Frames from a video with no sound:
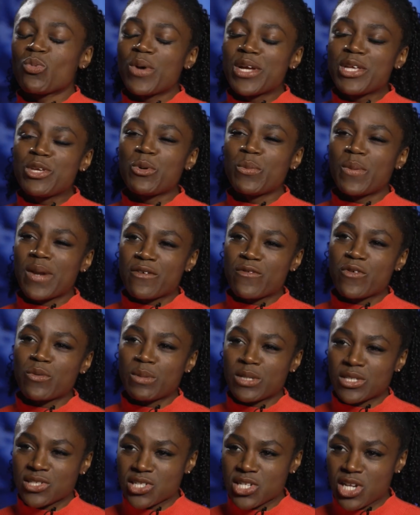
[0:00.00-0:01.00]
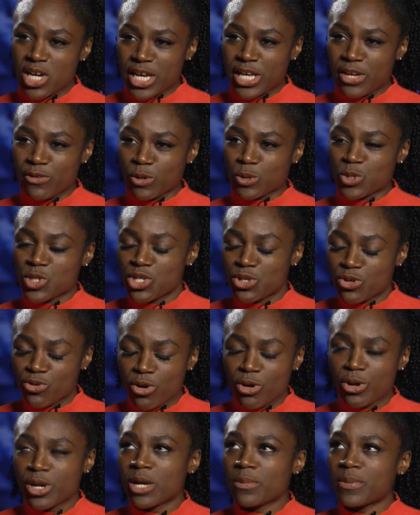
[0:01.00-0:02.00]
when you were playing football as a 9-year-old, so you're
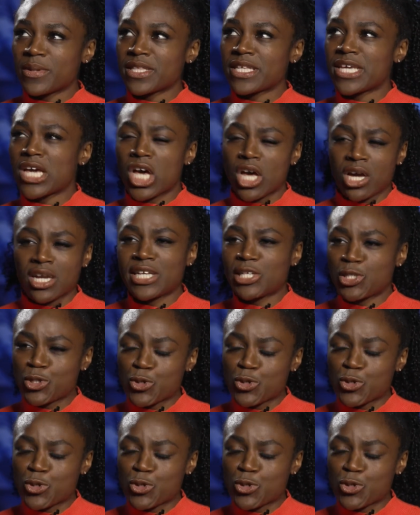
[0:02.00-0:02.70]
growing up in the early